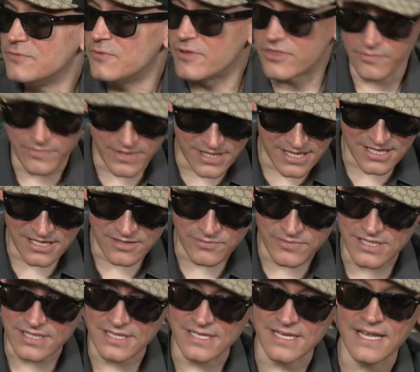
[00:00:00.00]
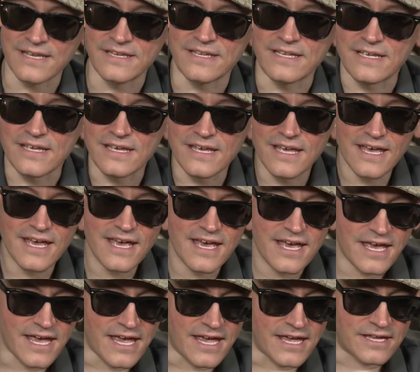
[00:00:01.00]
with a beginning, middle, and ending.
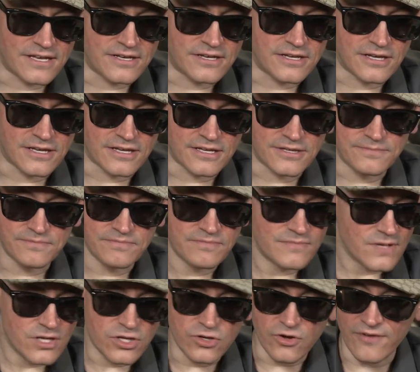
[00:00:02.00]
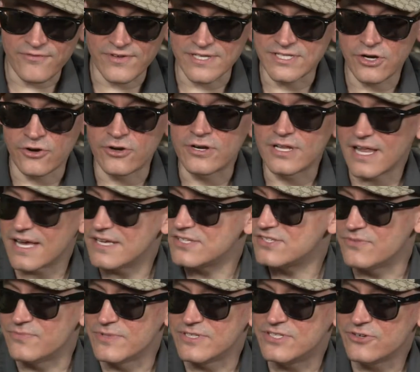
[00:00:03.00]
And, uh, you know, I've internalized
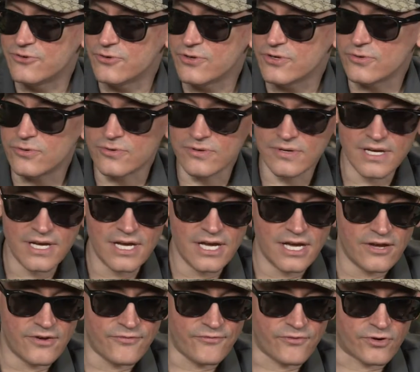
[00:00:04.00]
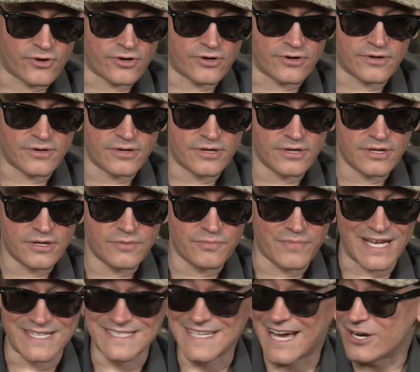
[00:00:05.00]
the material for
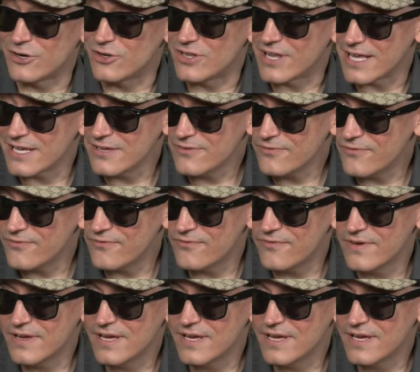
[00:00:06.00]
my entire life.